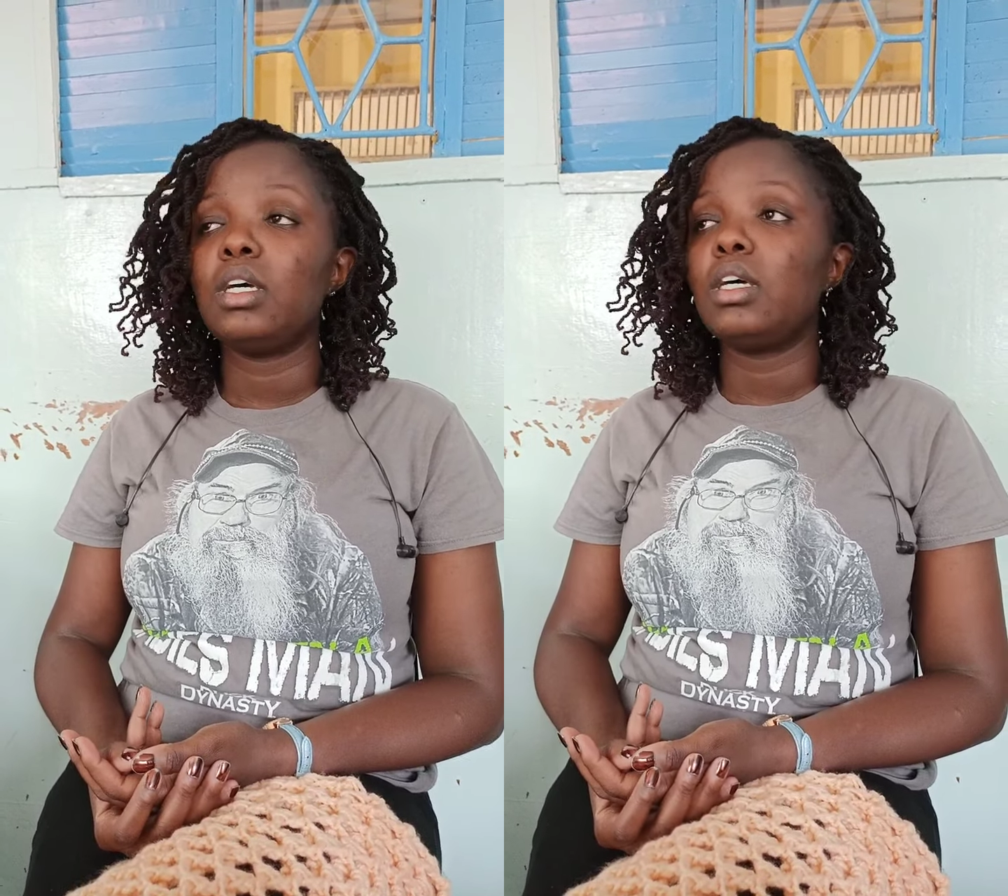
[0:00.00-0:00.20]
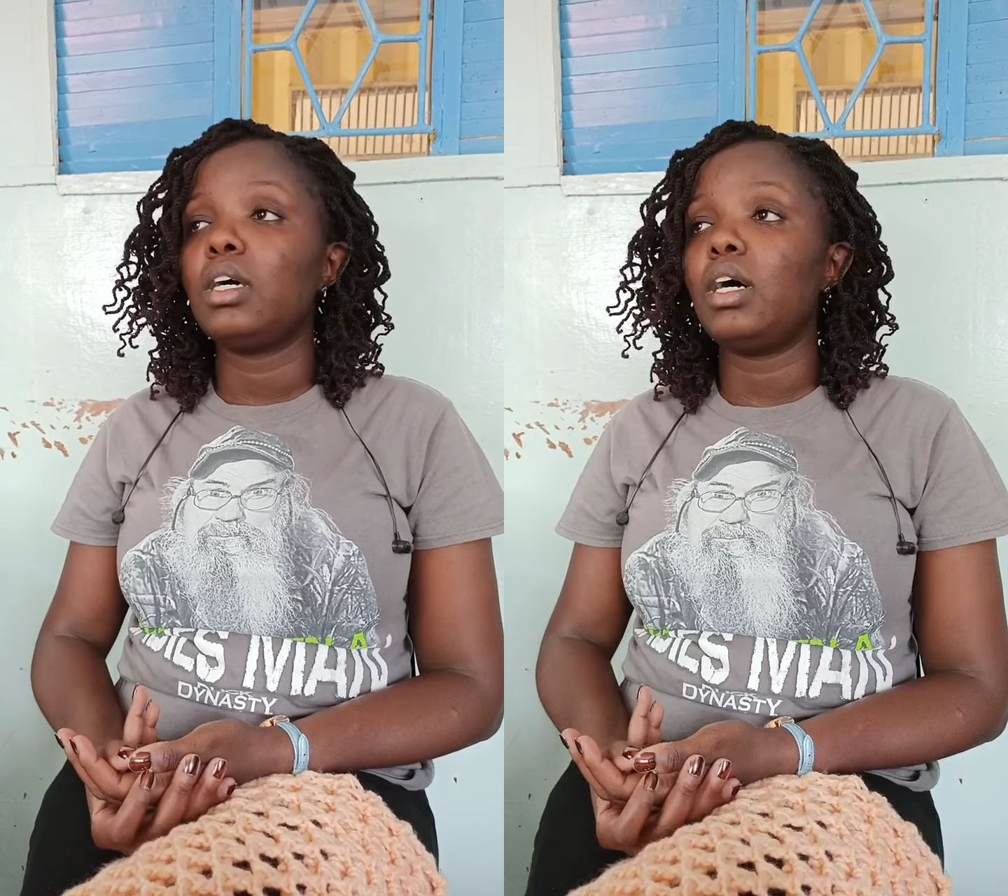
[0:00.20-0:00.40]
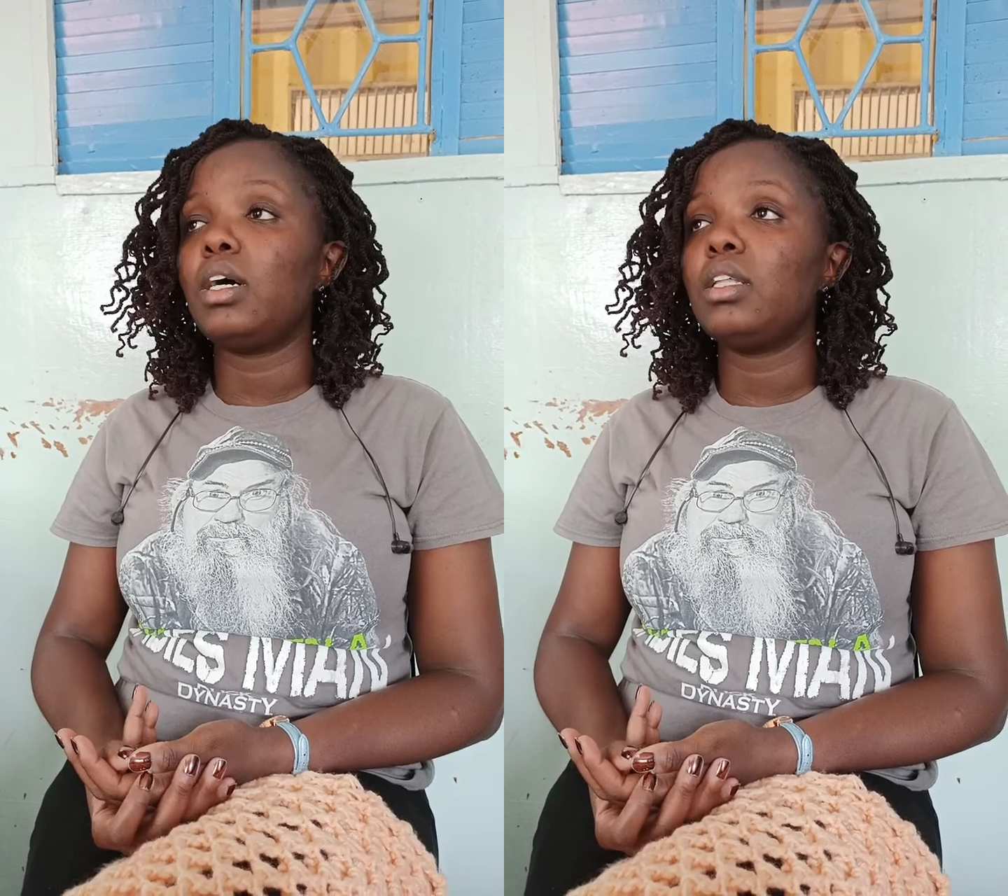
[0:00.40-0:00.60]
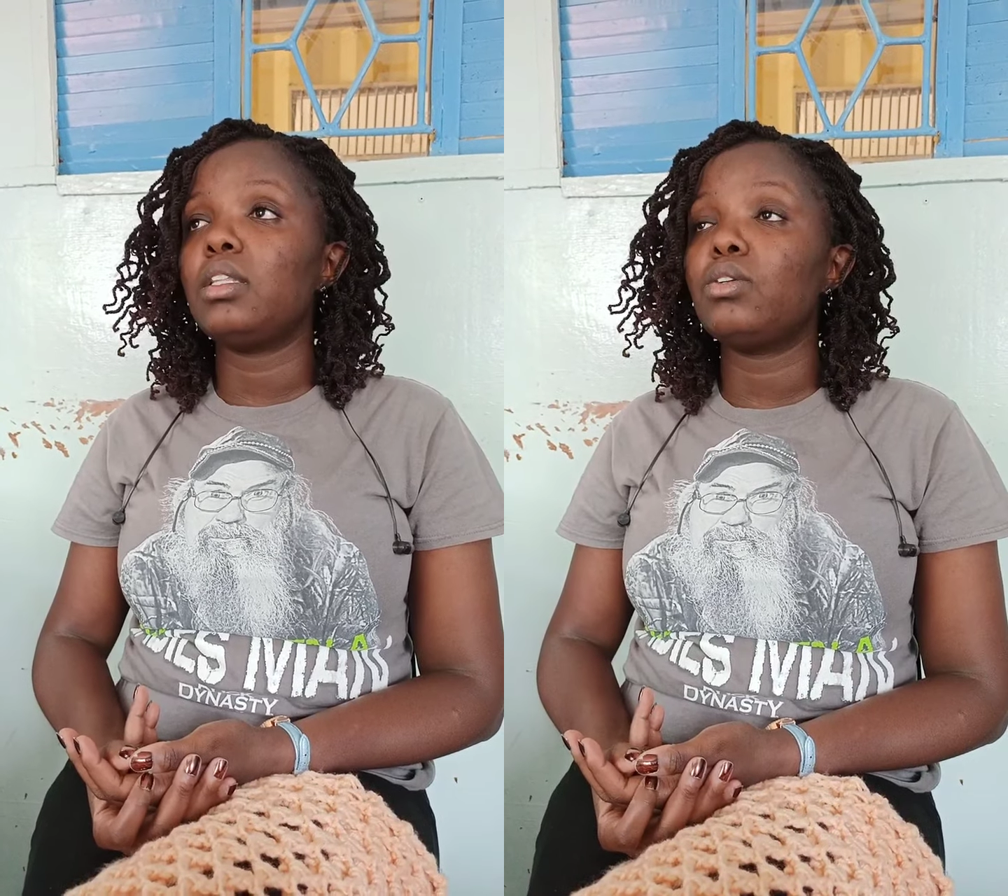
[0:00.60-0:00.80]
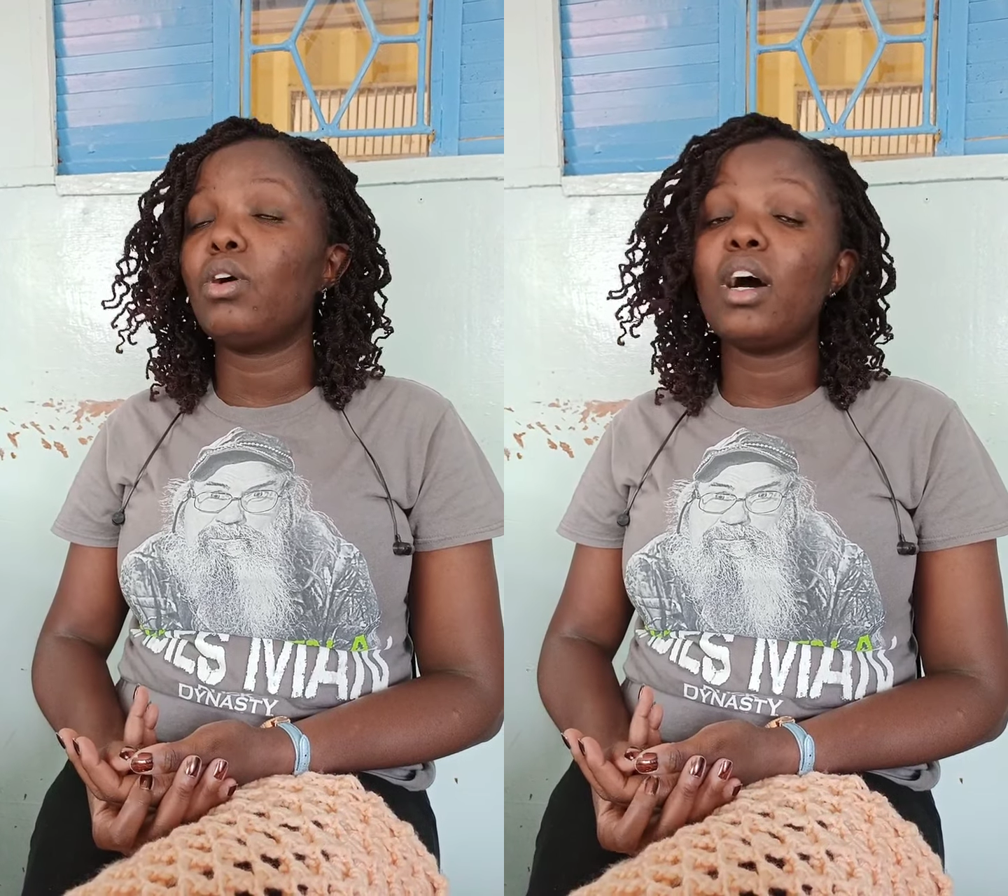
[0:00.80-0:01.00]
they
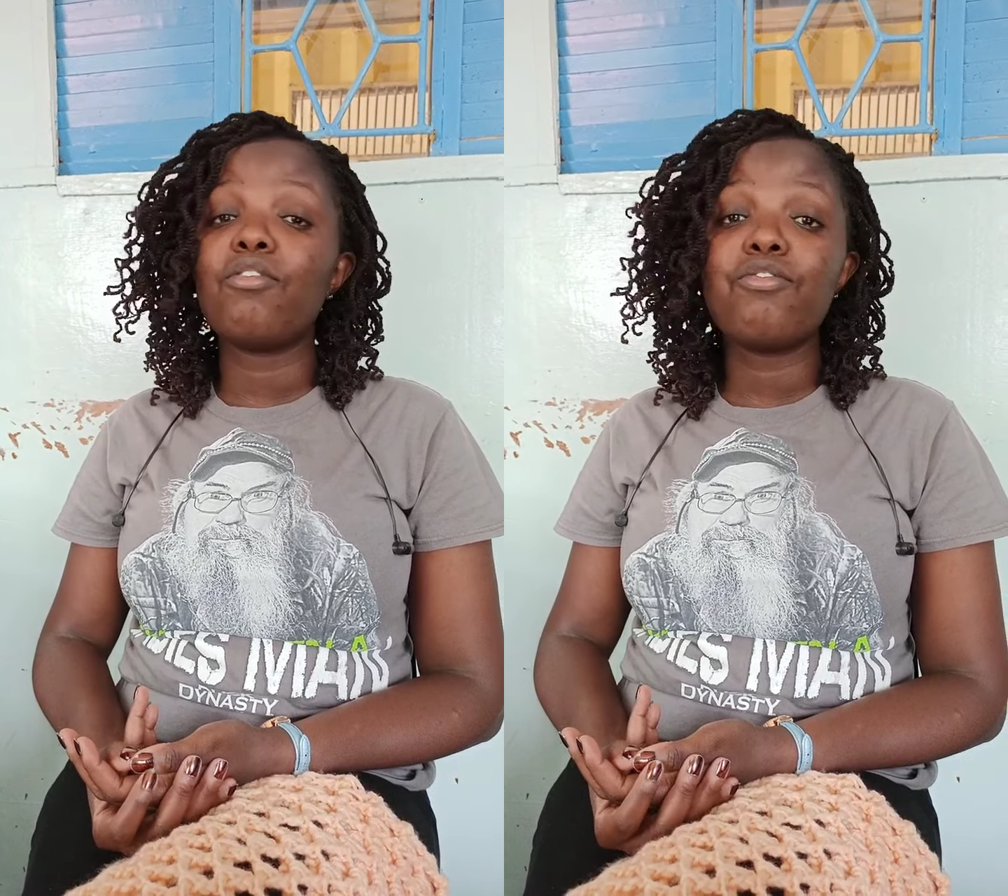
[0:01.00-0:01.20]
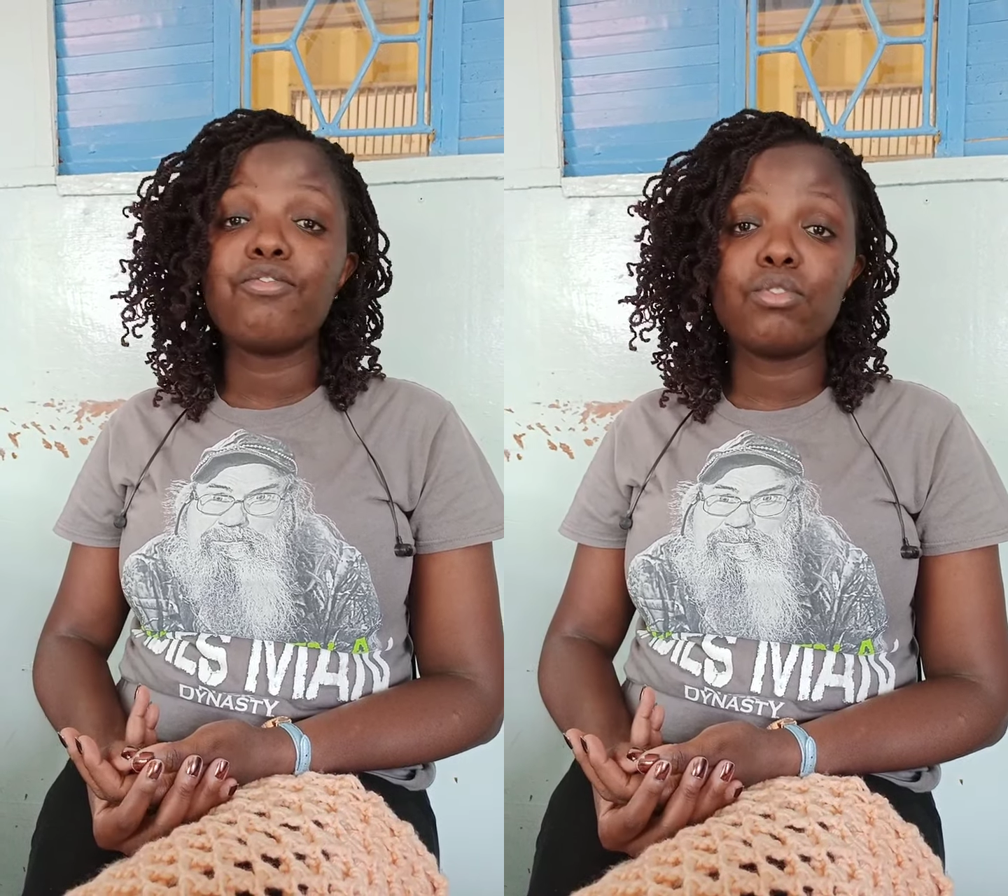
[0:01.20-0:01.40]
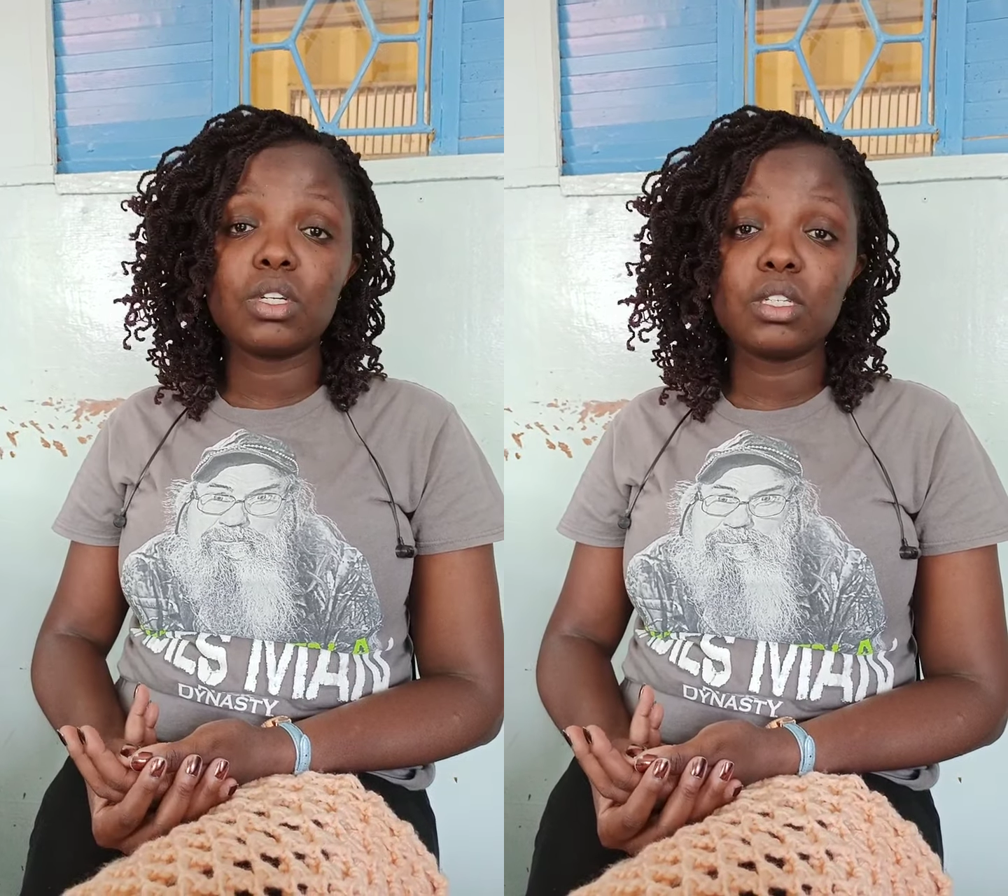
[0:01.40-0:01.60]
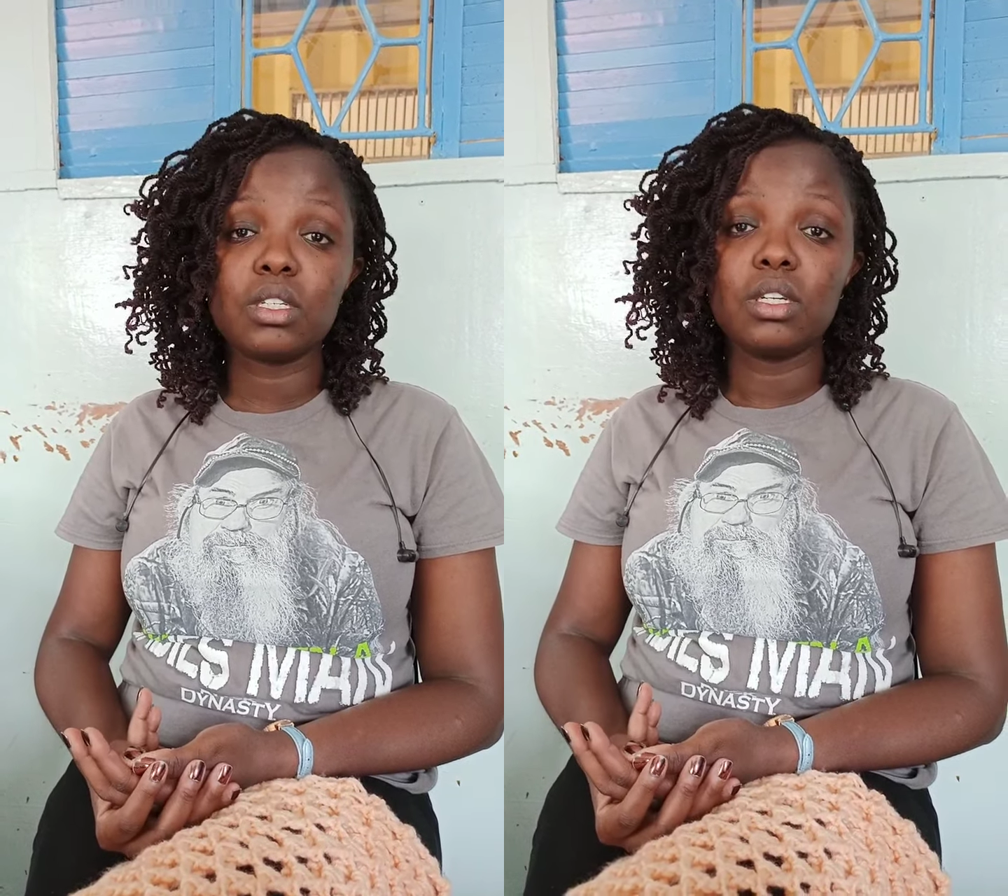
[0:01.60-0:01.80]
don't have food,